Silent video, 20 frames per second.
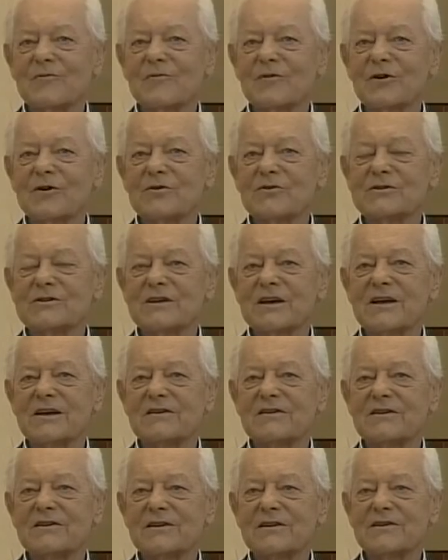when you
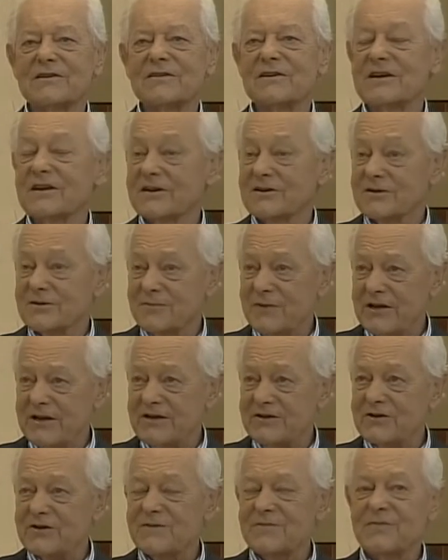said in a
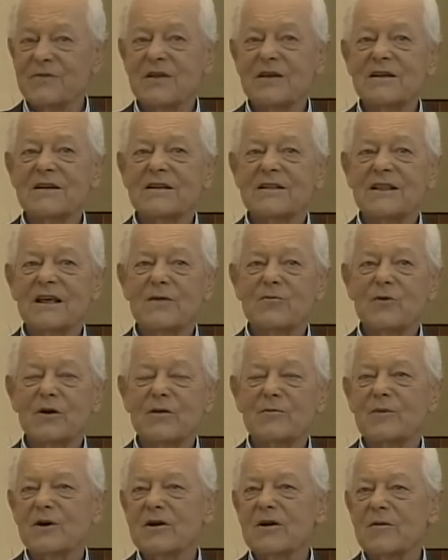speech that
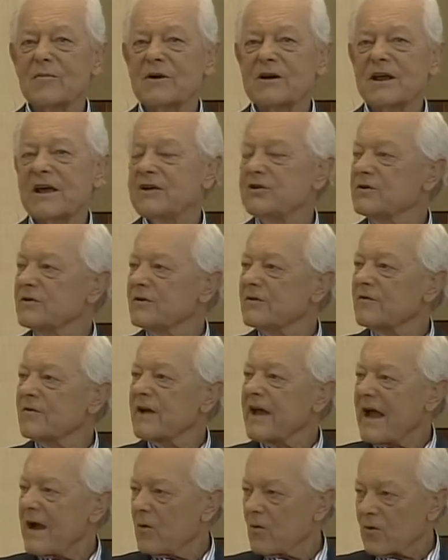we'd become a nation
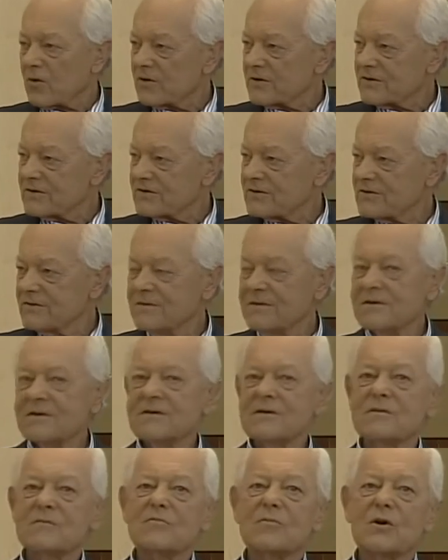of cowards
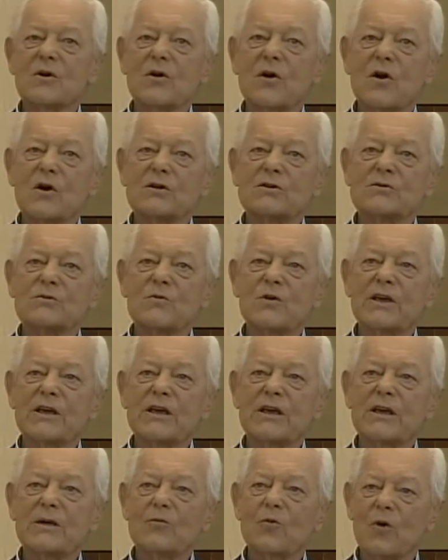because
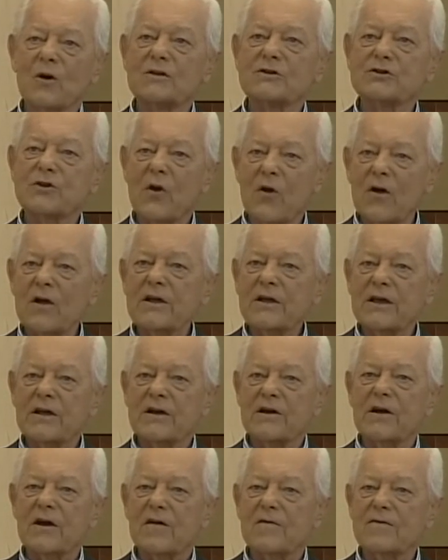we weren't talking
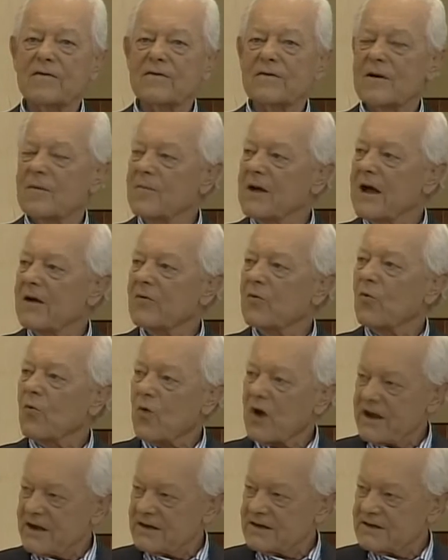enough about
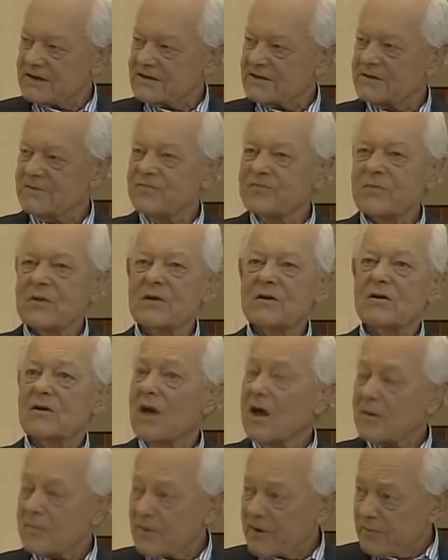race. A
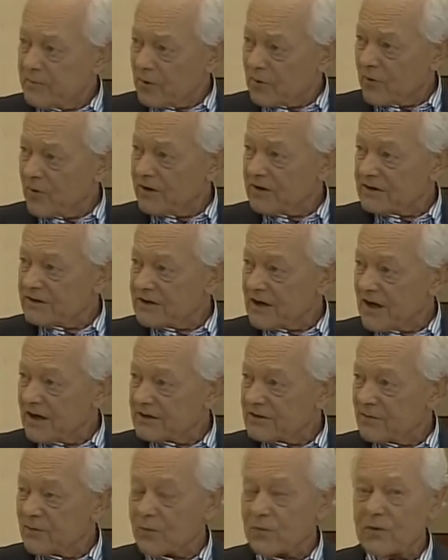lot of people
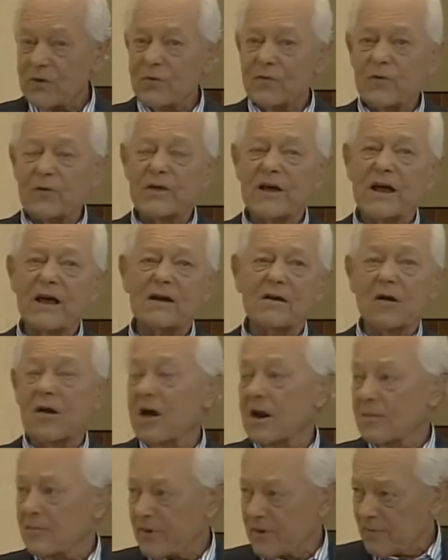criticized you for that. A
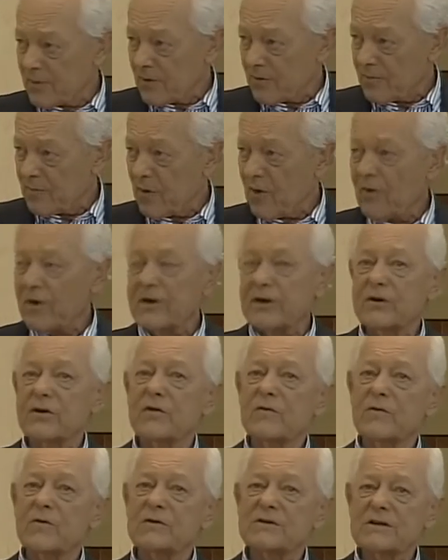lot of people applauded
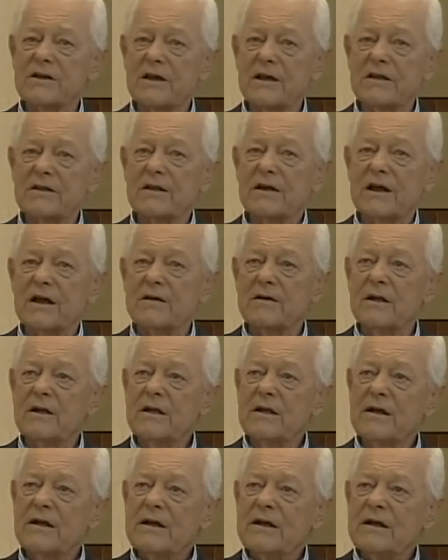you for saying that.
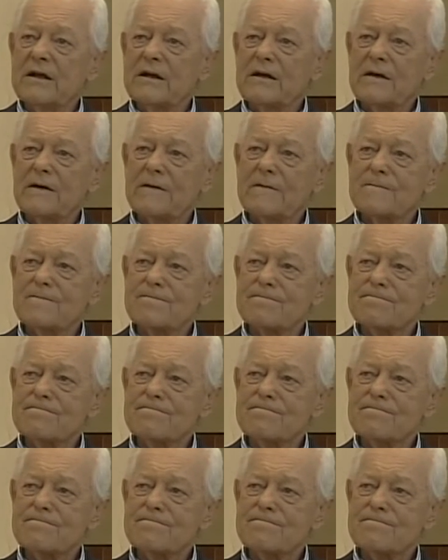Are